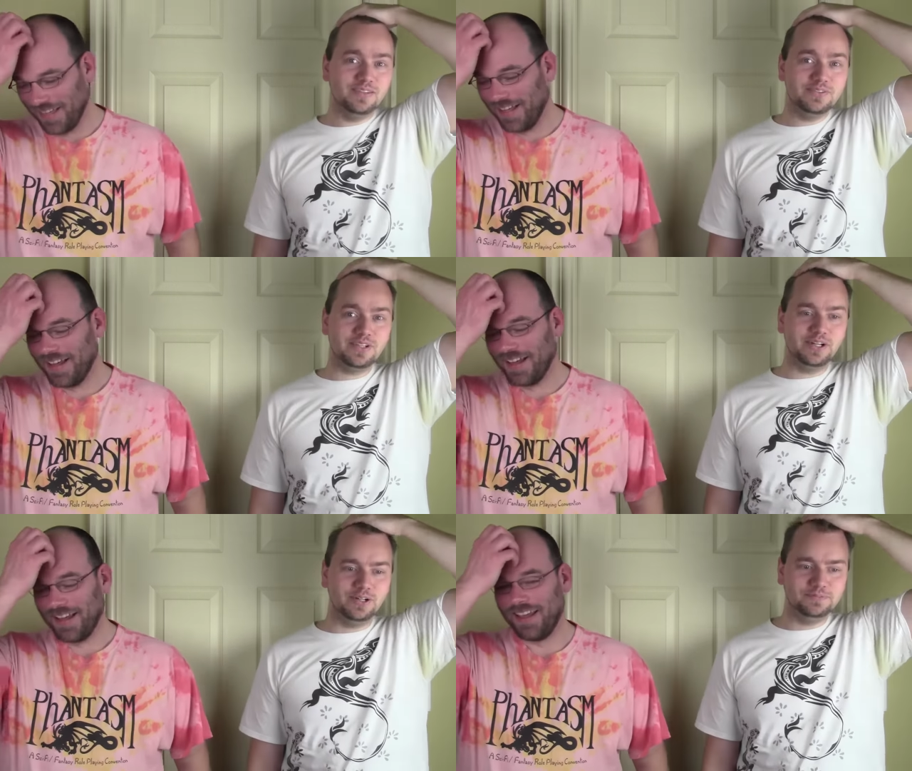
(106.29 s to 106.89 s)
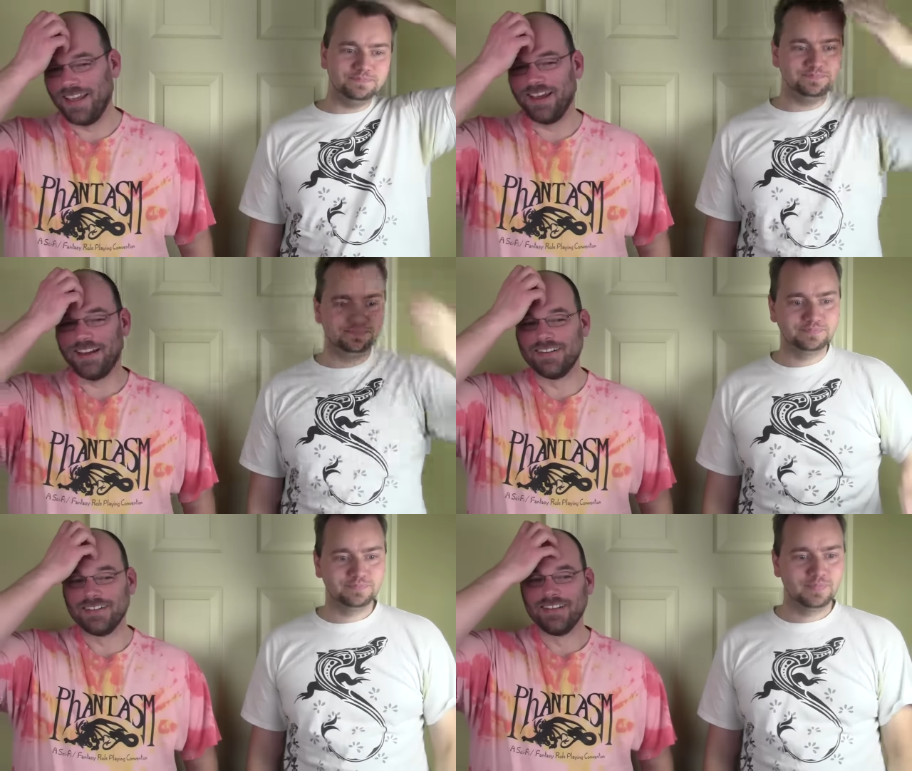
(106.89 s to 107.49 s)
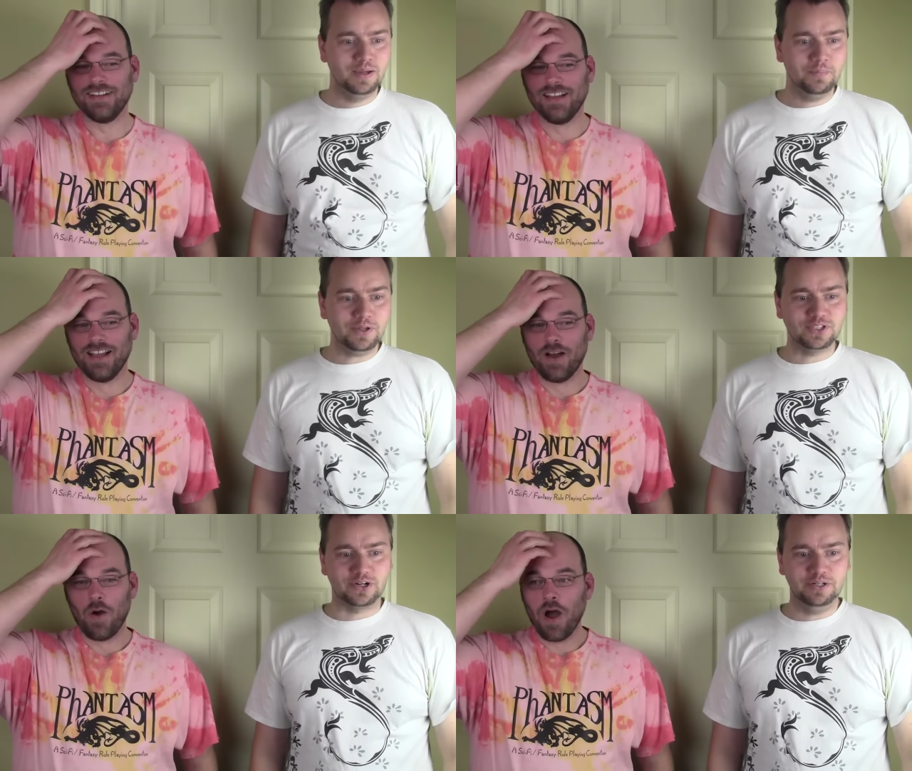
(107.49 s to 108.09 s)
Speaker 1: So yeah,
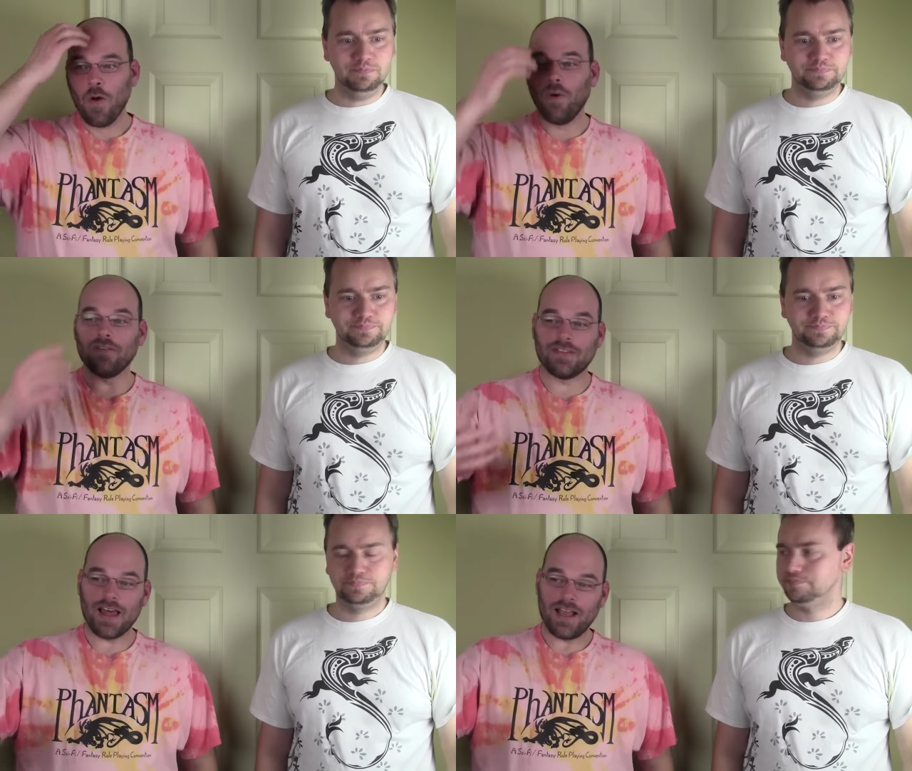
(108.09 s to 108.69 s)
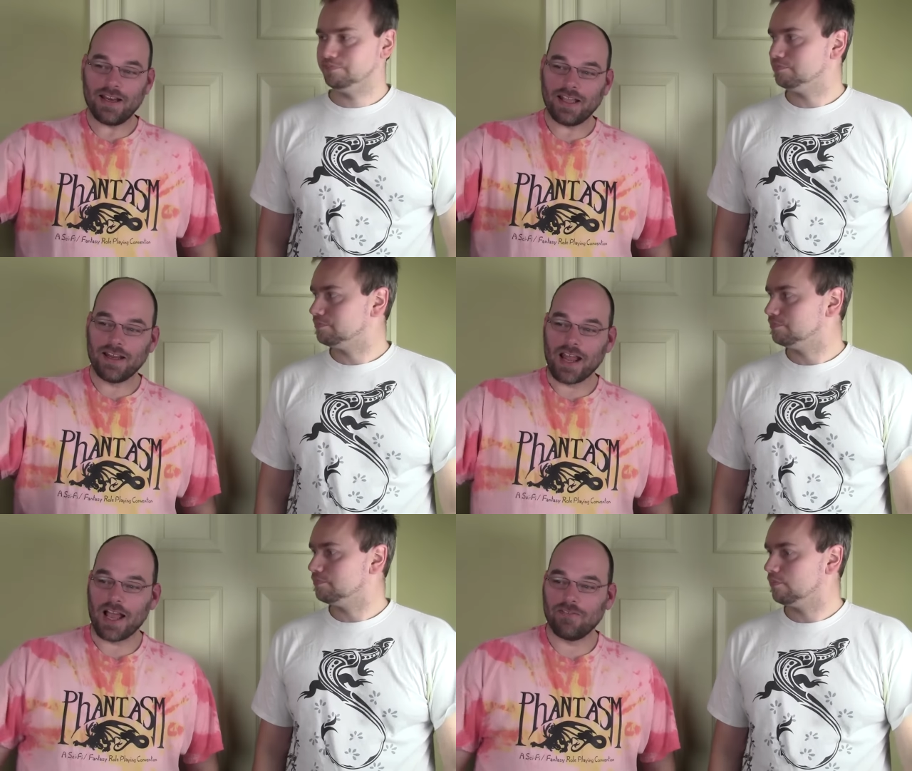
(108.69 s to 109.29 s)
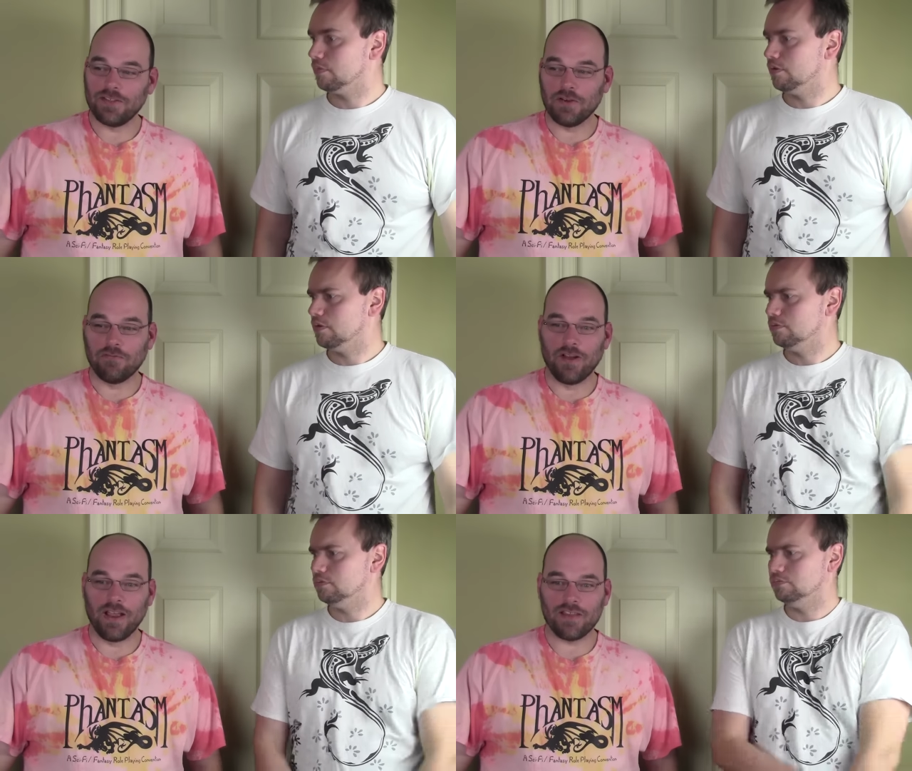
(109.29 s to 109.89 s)
that was all good. Well, that and having
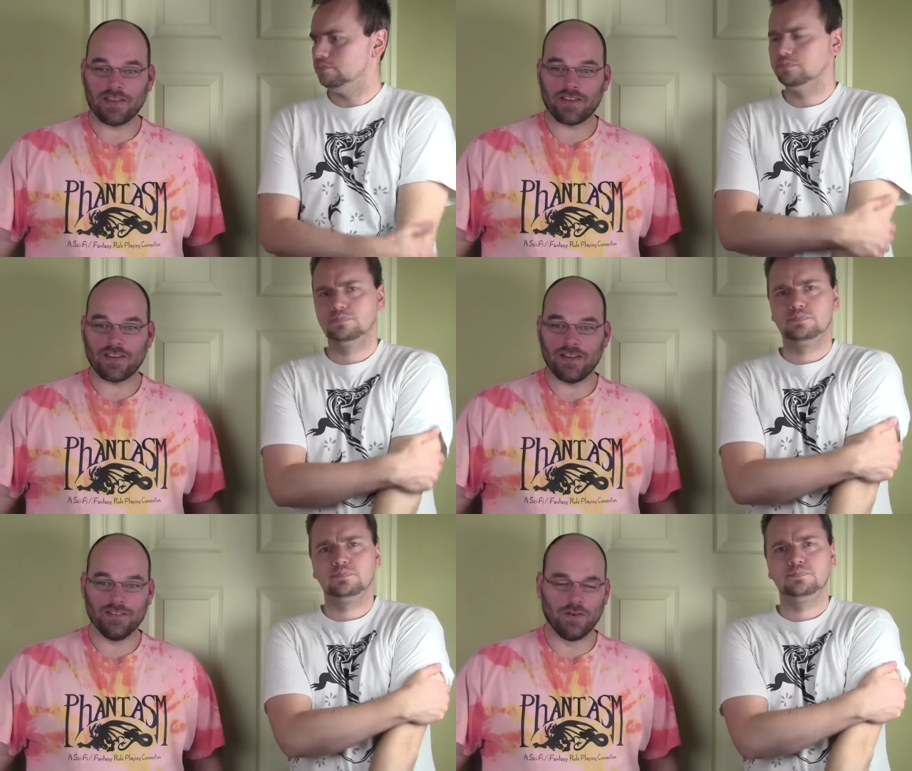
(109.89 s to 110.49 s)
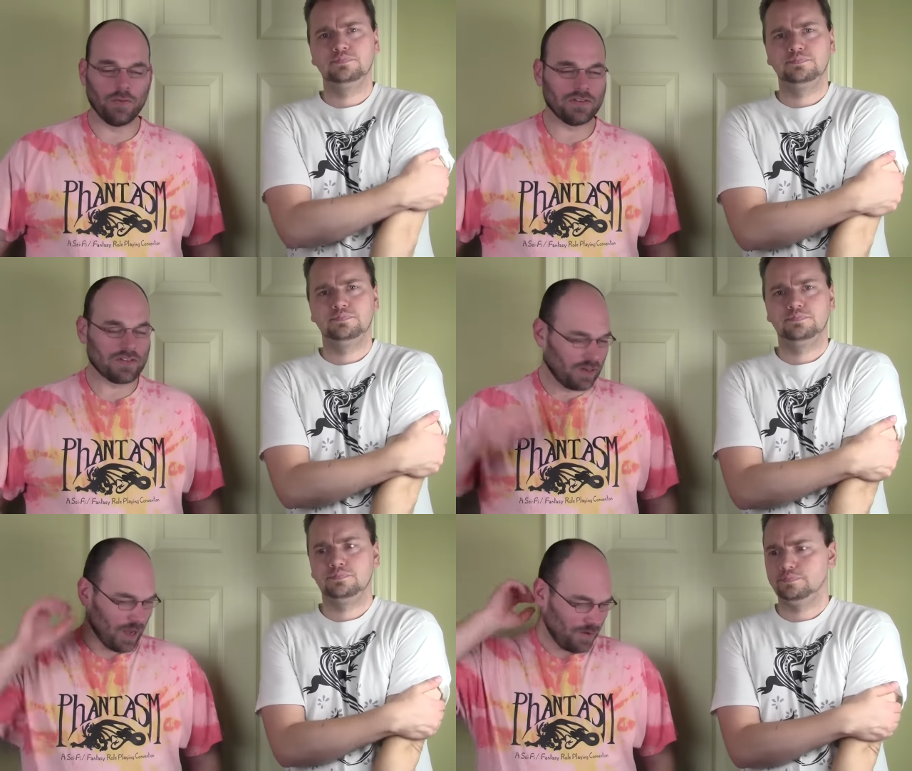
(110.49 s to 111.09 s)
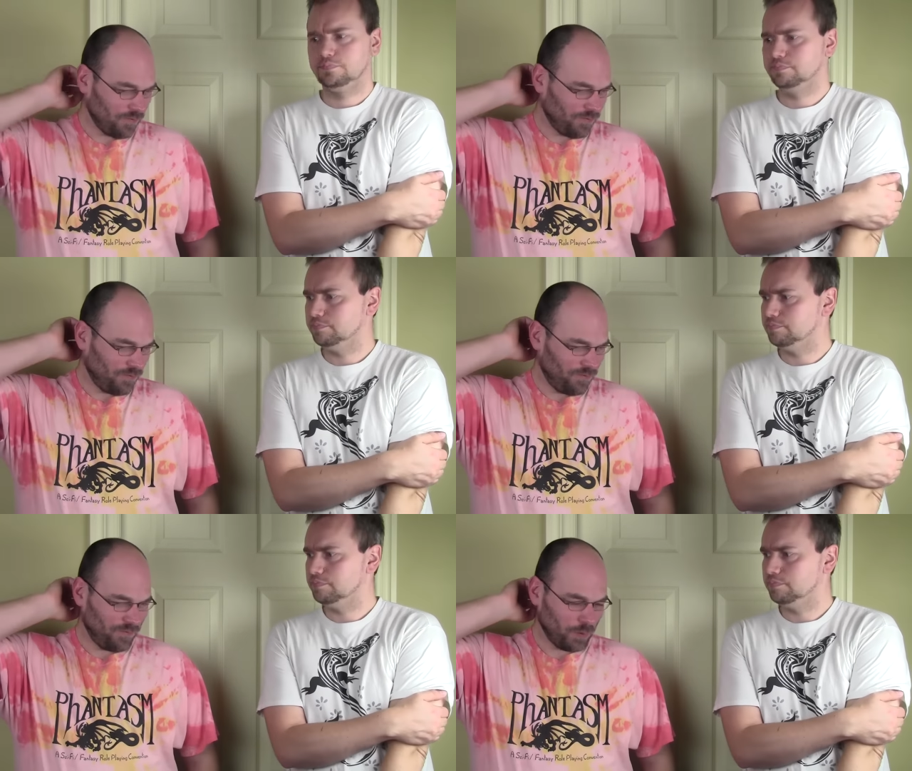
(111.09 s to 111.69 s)
your wraith was it uh,
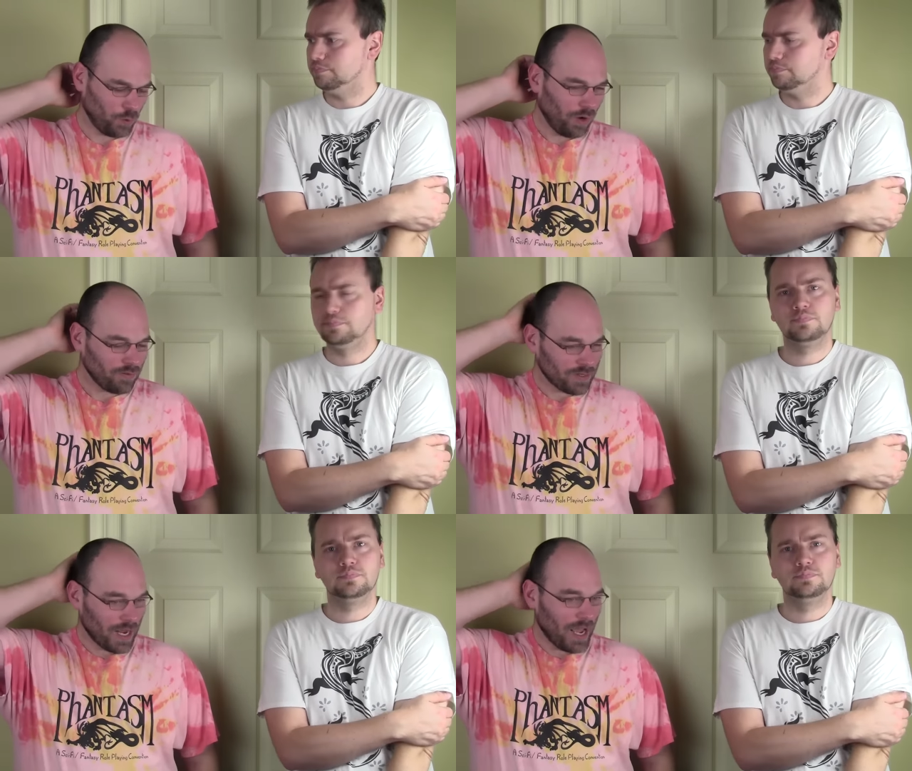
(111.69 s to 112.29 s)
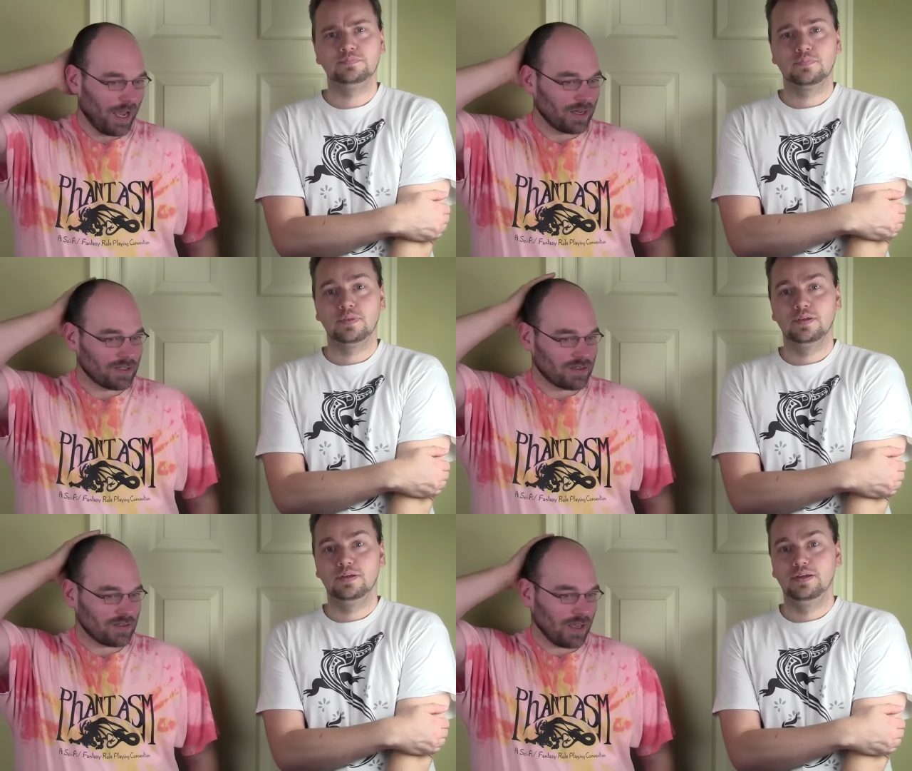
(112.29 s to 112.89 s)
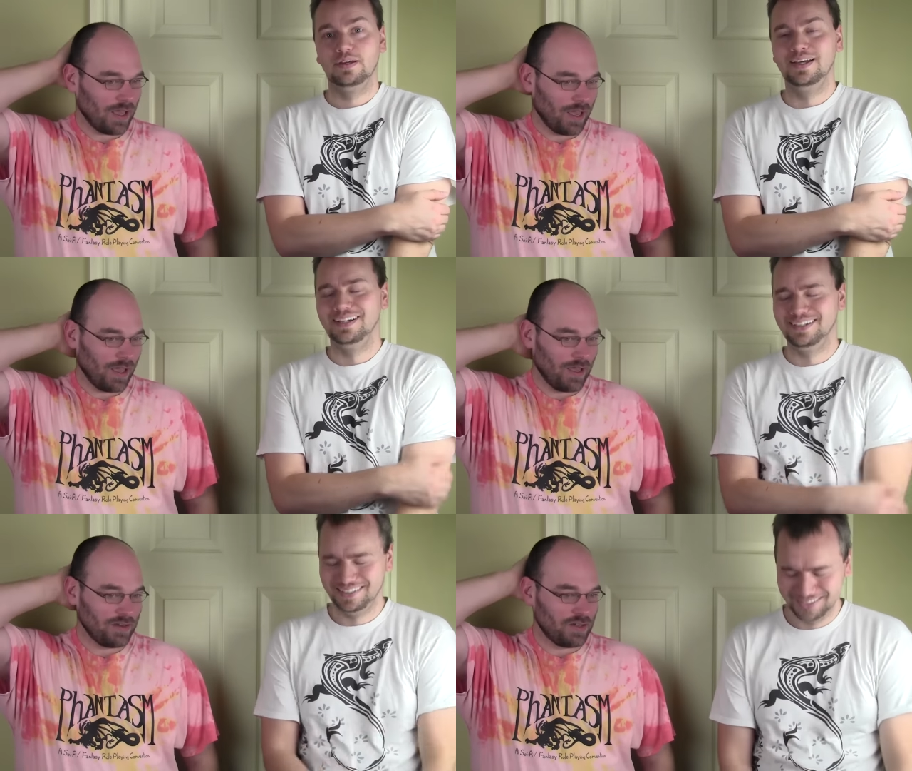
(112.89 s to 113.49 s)
twelve attacks,
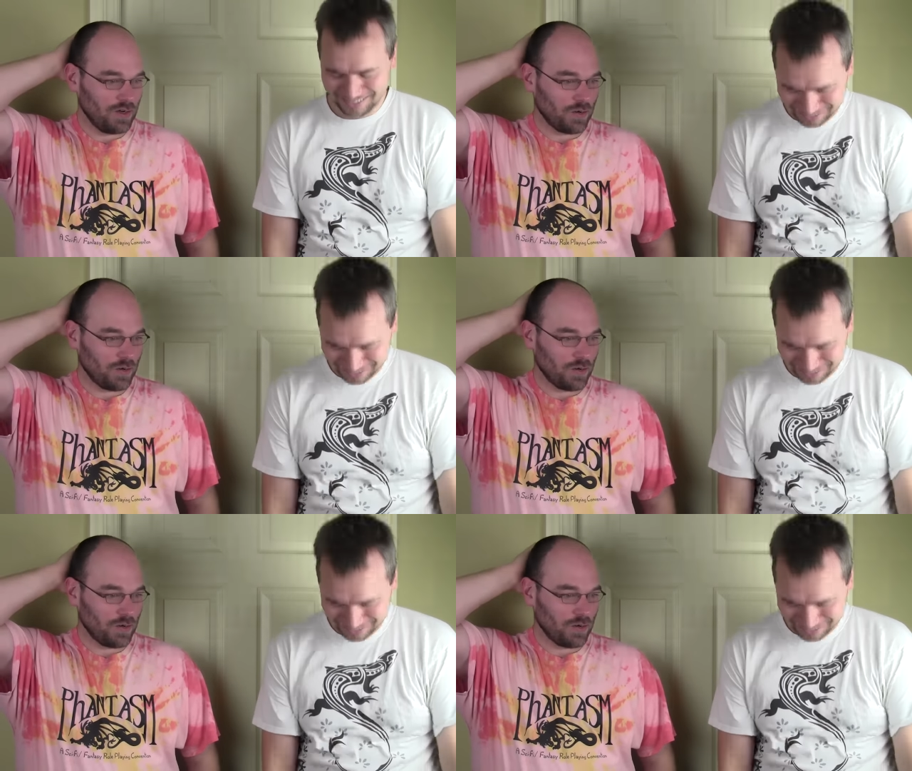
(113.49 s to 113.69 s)
and